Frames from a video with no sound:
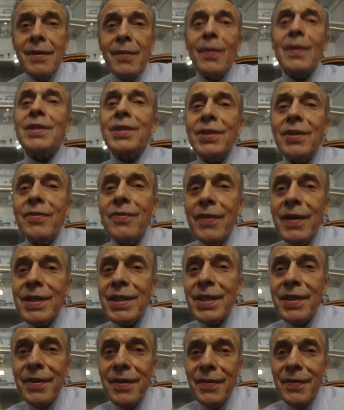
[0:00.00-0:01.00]
what's the
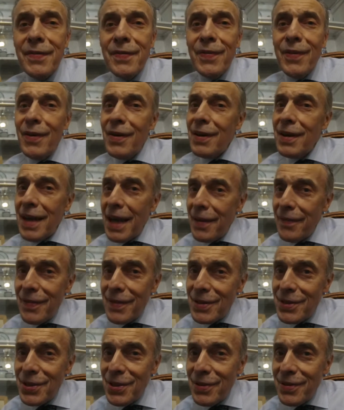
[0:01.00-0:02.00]
risk for a life
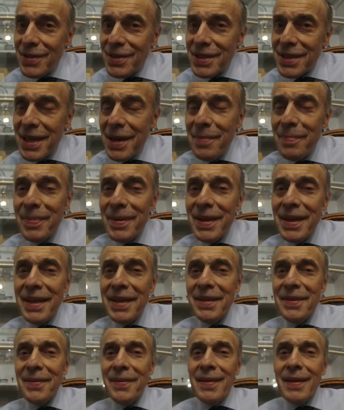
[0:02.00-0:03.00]
insurance company